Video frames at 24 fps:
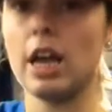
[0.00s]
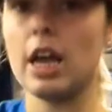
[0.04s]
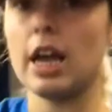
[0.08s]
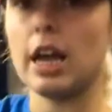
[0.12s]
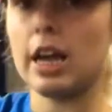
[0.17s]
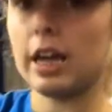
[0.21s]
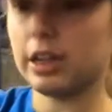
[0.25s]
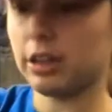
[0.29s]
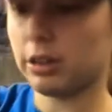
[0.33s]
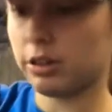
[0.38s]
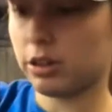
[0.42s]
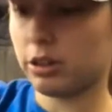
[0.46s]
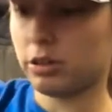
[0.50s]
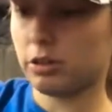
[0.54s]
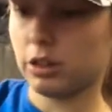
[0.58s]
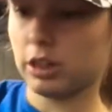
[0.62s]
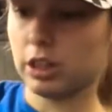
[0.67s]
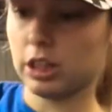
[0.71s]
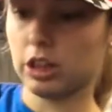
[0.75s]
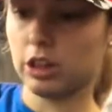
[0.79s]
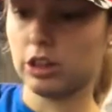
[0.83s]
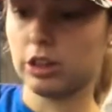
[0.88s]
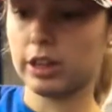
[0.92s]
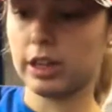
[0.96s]
and you can really
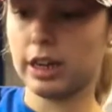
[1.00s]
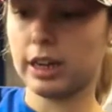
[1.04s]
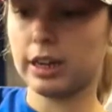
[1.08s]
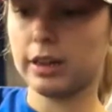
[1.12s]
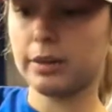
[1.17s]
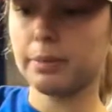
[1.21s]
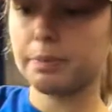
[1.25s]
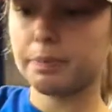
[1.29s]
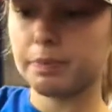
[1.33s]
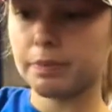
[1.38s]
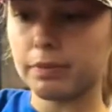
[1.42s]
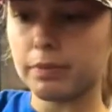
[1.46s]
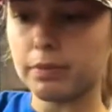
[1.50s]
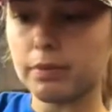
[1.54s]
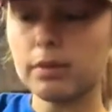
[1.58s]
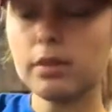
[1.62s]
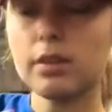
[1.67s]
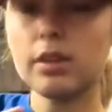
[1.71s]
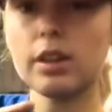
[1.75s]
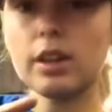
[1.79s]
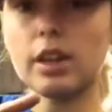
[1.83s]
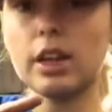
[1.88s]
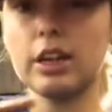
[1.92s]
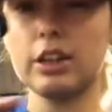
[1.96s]
look at it,
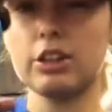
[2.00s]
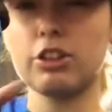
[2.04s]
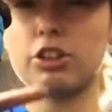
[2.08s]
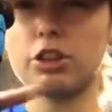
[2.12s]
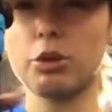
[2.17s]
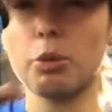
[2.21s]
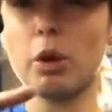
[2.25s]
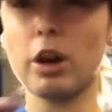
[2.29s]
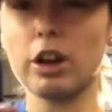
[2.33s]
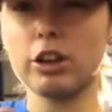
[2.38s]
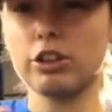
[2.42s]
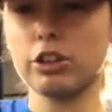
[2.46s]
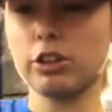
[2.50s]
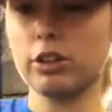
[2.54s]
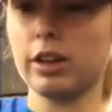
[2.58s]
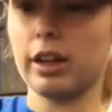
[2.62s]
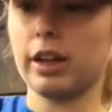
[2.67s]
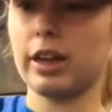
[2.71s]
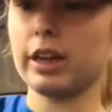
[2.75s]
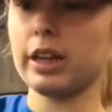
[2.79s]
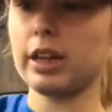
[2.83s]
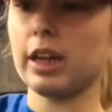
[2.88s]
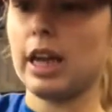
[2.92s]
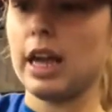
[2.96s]
is to watch your
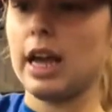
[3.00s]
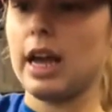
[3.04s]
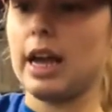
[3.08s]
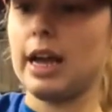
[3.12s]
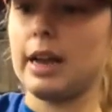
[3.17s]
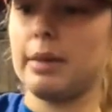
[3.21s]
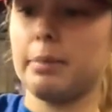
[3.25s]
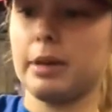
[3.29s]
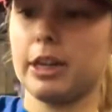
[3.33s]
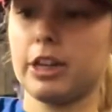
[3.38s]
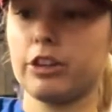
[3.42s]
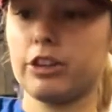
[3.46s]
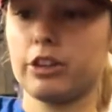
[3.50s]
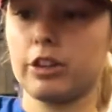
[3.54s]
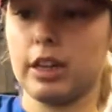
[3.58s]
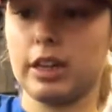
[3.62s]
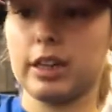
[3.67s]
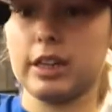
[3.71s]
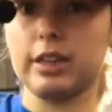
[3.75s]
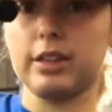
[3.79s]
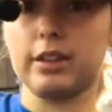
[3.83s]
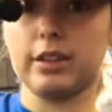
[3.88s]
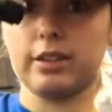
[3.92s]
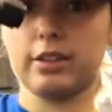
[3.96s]
line and make sure that
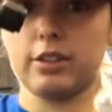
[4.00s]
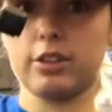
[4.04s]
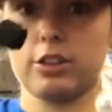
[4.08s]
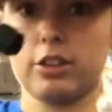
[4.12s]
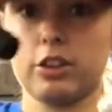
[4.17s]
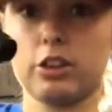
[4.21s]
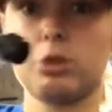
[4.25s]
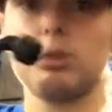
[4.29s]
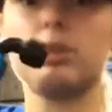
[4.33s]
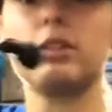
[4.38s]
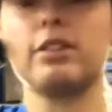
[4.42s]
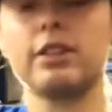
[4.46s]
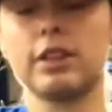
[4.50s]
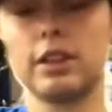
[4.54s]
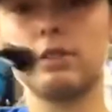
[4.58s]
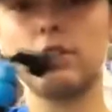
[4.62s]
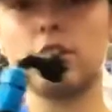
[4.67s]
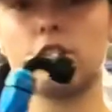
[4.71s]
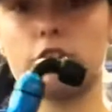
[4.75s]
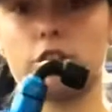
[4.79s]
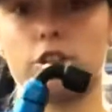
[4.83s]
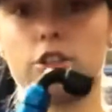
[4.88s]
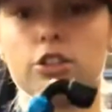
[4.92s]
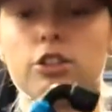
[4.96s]
it doesn't start twisting. If it
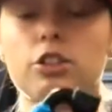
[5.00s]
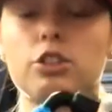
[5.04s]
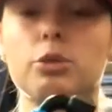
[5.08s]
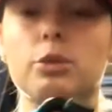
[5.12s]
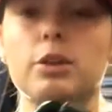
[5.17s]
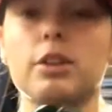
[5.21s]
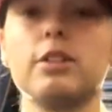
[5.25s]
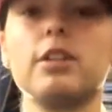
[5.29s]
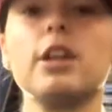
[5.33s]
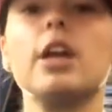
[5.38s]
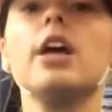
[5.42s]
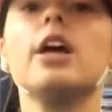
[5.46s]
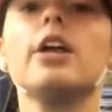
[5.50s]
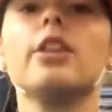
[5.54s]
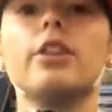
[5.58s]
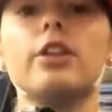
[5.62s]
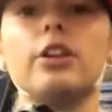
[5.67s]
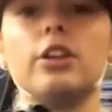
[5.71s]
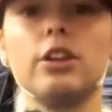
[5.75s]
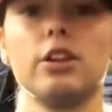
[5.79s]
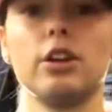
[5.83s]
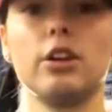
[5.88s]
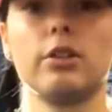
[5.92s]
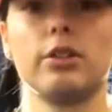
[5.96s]
starts to twist, then
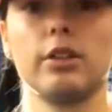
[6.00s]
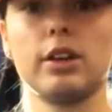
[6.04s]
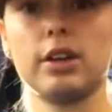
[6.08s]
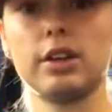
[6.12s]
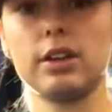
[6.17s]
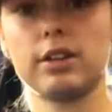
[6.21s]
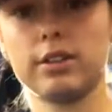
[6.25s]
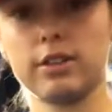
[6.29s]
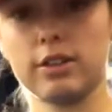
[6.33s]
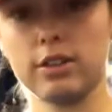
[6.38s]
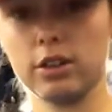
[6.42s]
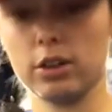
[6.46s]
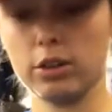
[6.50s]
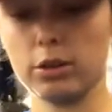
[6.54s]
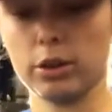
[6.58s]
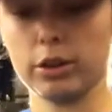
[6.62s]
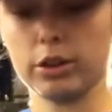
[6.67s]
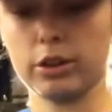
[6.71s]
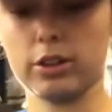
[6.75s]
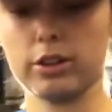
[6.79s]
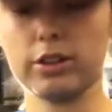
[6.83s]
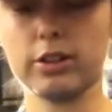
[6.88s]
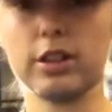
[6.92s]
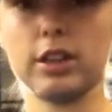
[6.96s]
you know that it's no
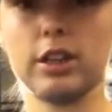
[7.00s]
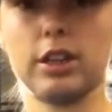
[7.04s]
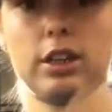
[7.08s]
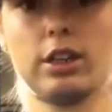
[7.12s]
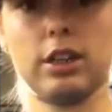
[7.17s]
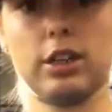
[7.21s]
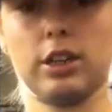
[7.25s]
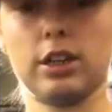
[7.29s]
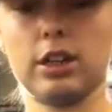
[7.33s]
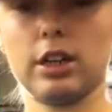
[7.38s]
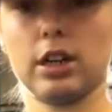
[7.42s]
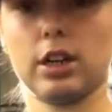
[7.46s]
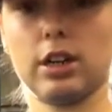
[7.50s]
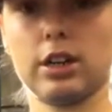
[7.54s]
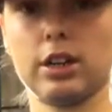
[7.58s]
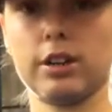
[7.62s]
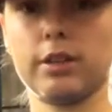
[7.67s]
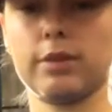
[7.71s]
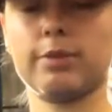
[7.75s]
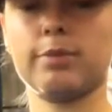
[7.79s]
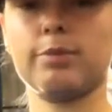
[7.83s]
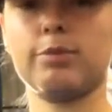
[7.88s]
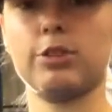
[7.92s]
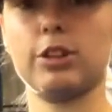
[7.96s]
longer seated and you gotta
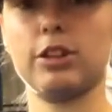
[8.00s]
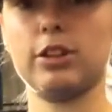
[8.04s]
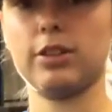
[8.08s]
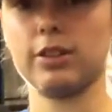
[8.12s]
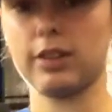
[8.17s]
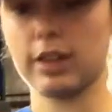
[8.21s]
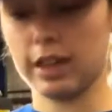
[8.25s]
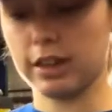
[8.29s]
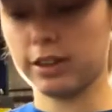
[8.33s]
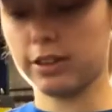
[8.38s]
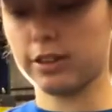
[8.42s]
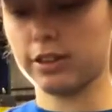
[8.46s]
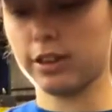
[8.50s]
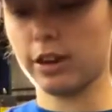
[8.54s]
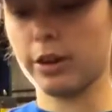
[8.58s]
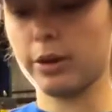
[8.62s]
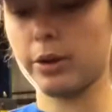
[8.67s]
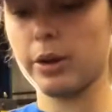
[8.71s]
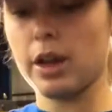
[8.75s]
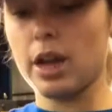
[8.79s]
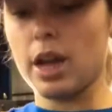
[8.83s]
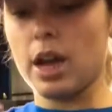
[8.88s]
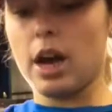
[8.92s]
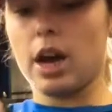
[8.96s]
redo that. So
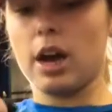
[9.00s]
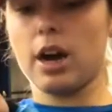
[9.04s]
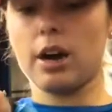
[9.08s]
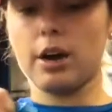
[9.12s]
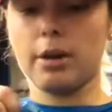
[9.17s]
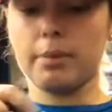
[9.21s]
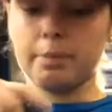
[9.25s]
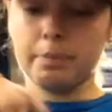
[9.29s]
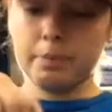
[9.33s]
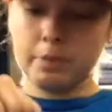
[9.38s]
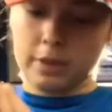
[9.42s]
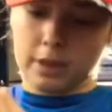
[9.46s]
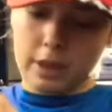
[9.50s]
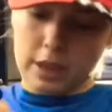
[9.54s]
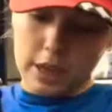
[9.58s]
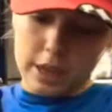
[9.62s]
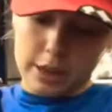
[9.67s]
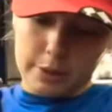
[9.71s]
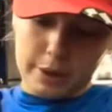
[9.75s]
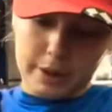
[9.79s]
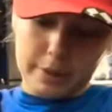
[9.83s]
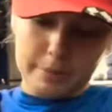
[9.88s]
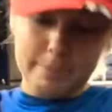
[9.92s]
anyway,